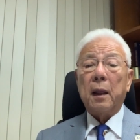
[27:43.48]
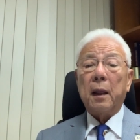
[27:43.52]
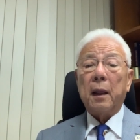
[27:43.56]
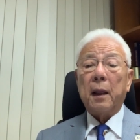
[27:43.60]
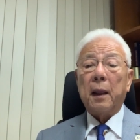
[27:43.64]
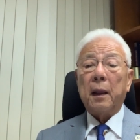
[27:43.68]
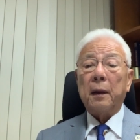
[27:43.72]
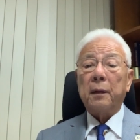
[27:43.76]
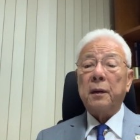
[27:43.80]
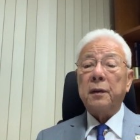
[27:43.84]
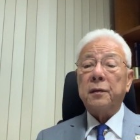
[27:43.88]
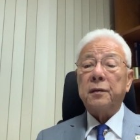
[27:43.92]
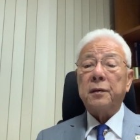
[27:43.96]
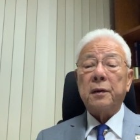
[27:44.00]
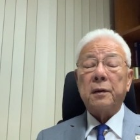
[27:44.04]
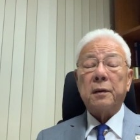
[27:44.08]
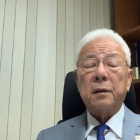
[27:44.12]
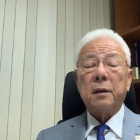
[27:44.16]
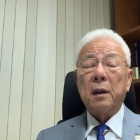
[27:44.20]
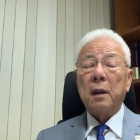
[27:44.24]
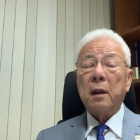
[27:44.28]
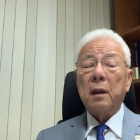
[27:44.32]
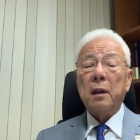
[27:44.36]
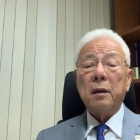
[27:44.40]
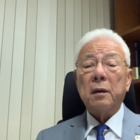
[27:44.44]
And this
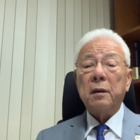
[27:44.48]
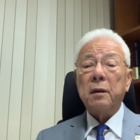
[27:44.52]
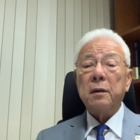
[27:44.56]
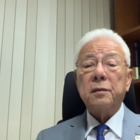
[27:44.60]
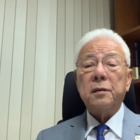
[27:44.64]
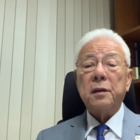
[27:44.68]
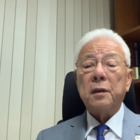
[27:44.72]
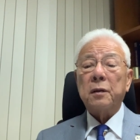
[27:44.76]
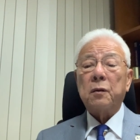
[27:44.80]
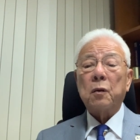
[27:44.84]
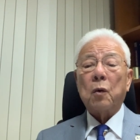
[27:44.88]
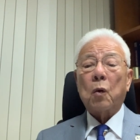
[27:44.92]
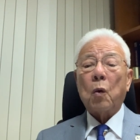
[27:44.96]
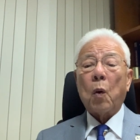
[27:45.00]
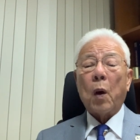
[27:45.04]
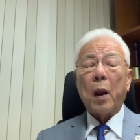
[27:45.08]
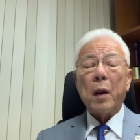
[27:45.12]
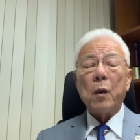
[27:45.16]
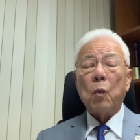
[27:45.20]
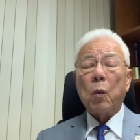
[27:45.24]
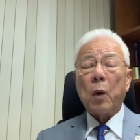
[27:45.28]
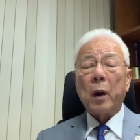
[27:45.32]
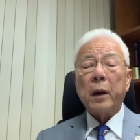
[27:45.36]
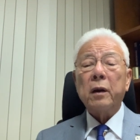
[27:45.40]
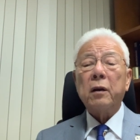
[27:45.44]
is, this is
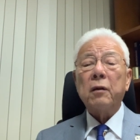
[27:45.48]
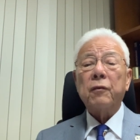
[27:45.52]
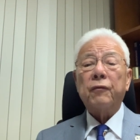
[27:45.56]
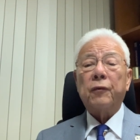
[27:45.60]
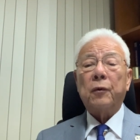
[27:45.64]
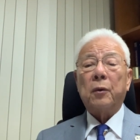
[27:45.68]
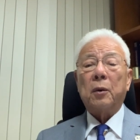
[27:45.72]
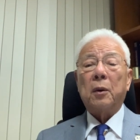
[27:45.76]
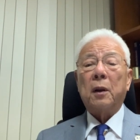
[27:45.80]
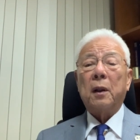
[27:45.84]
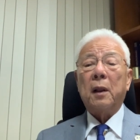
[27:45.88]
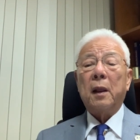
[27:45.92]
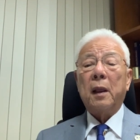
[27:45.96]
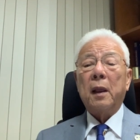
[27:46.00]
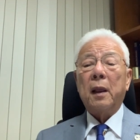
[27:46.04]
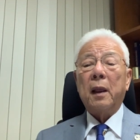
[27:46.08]
quite wonderful.